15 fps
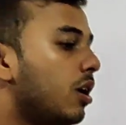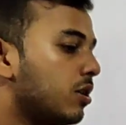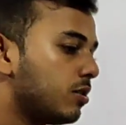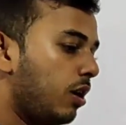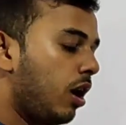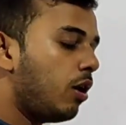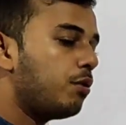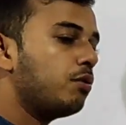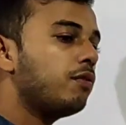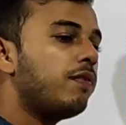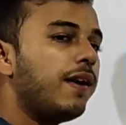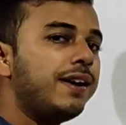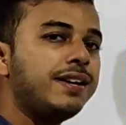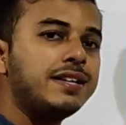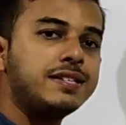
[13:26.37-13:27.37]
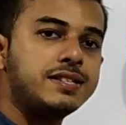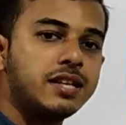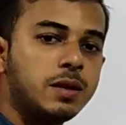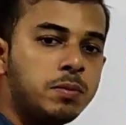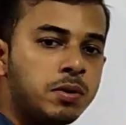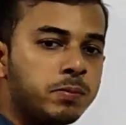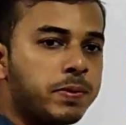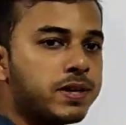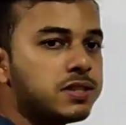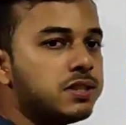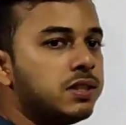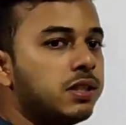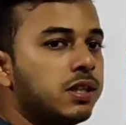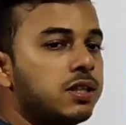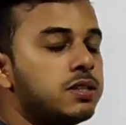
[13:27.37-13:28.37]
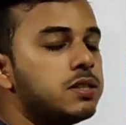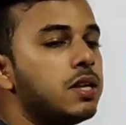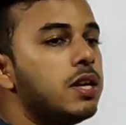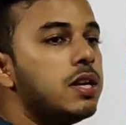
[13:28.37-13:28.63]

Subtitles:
So how to find his saving percentage?